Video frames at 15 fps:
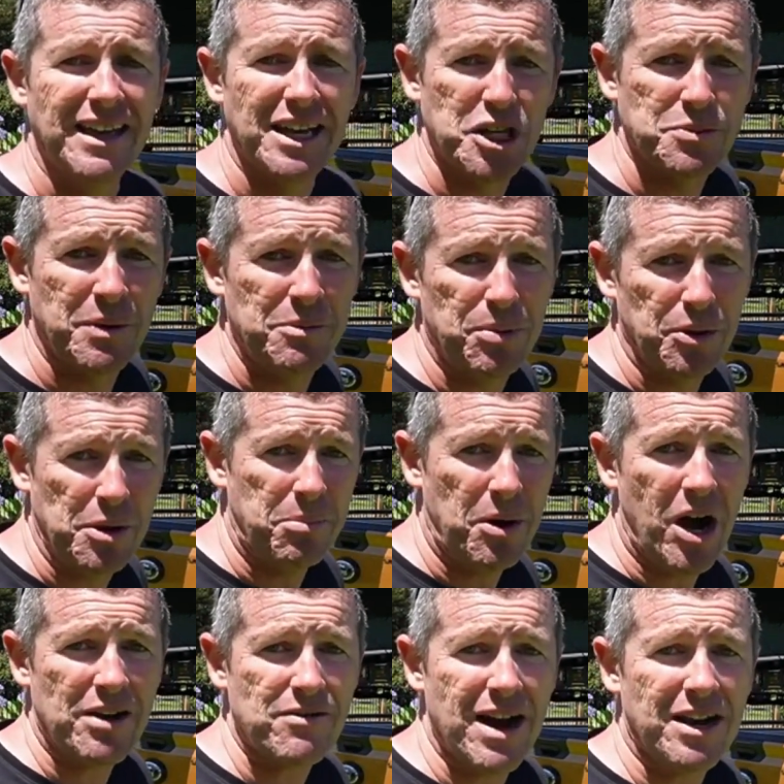because we can put the
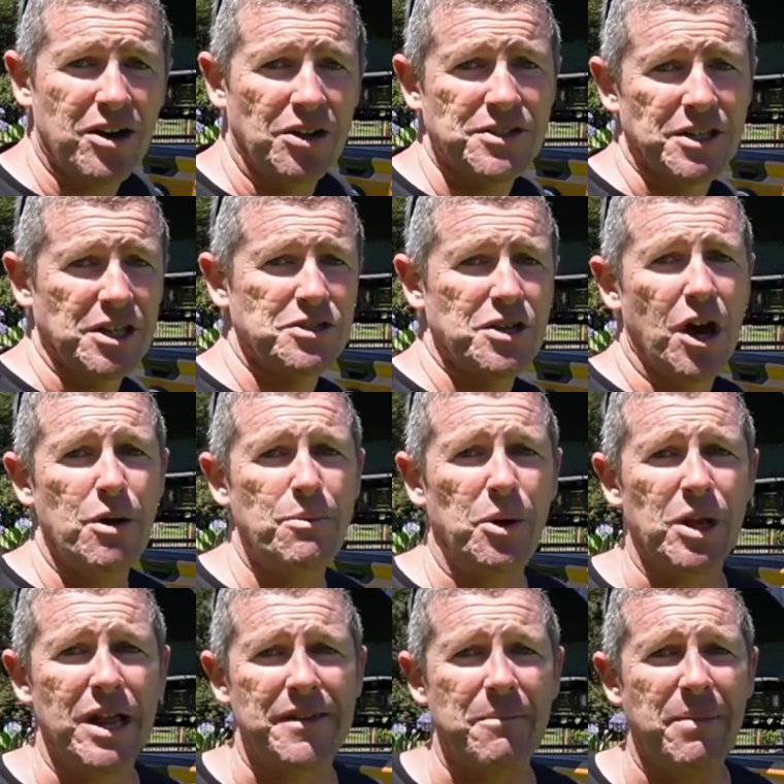bike rack onto the tow
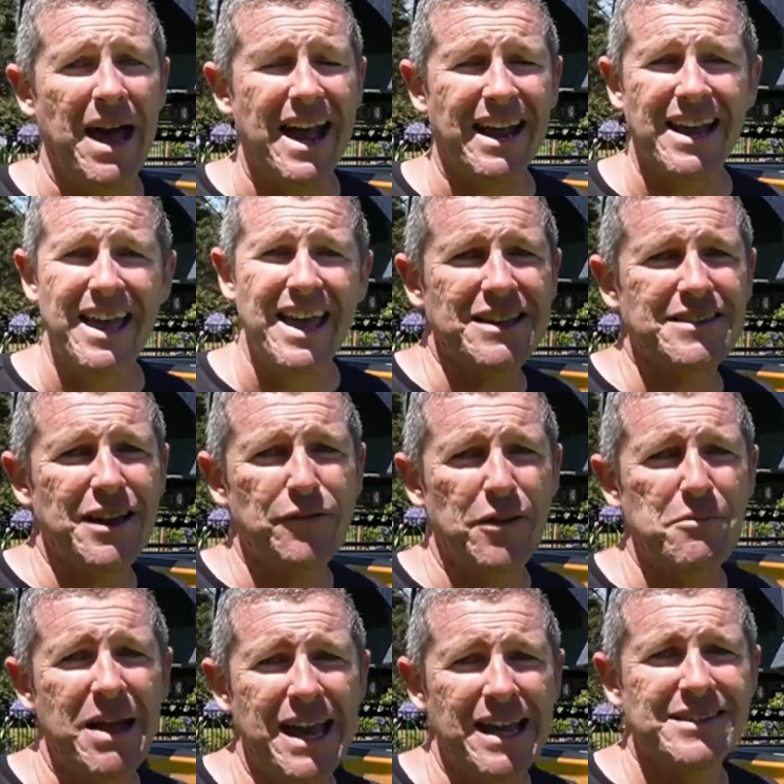ball at the back. So for
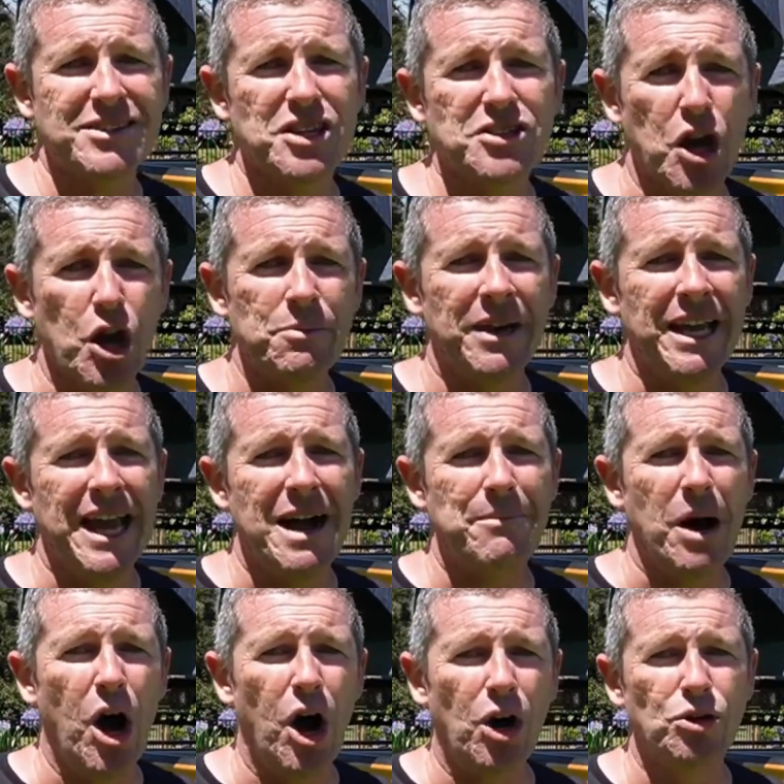me, it's just opening up
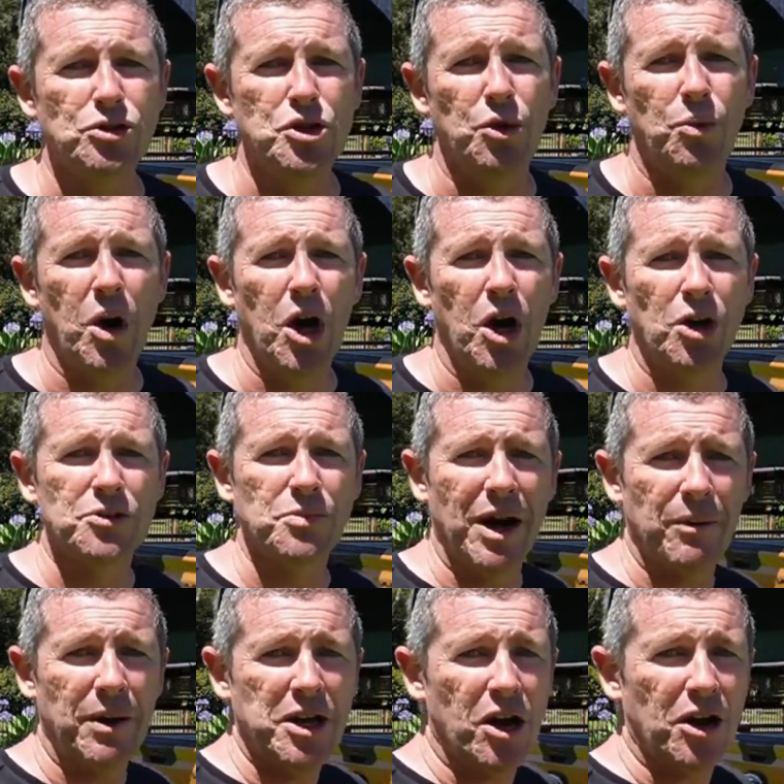a whole new world
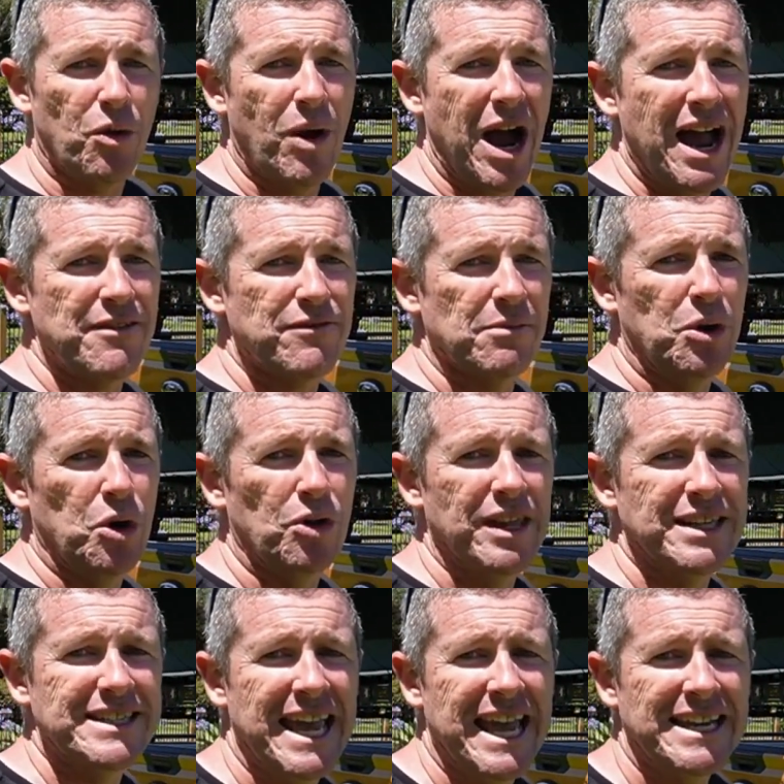where we got away from all
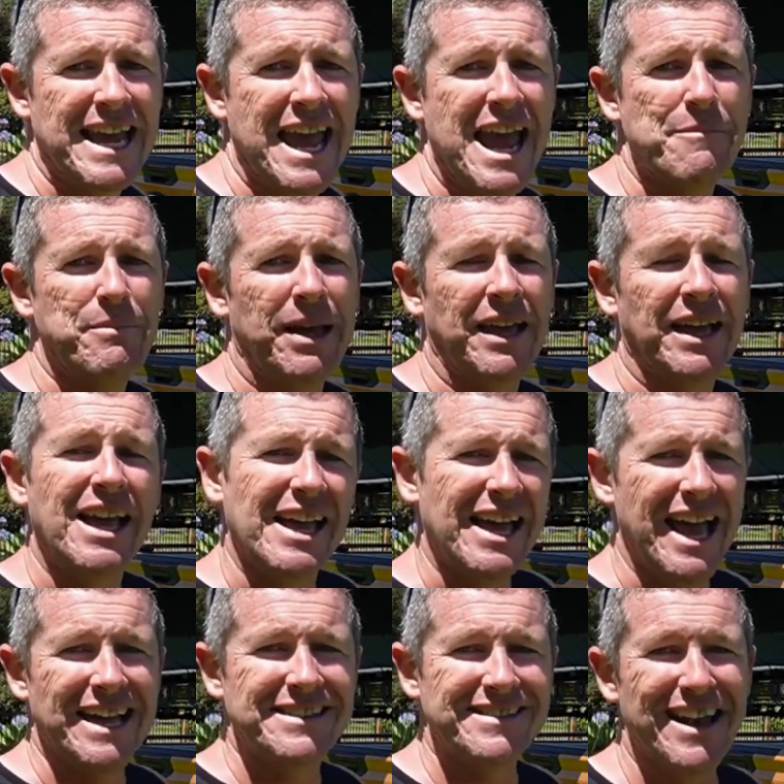the tent camping
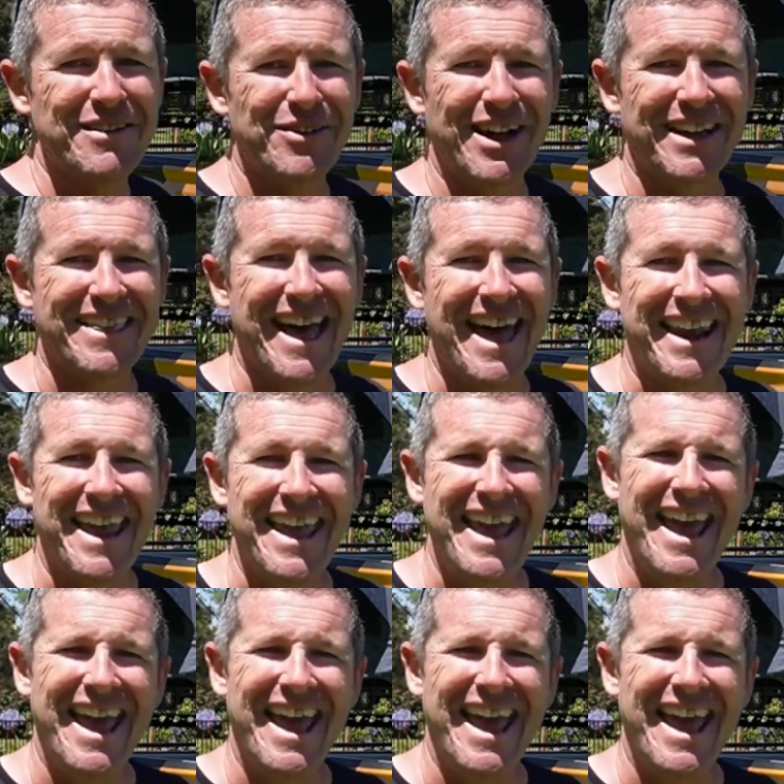and stuff like that.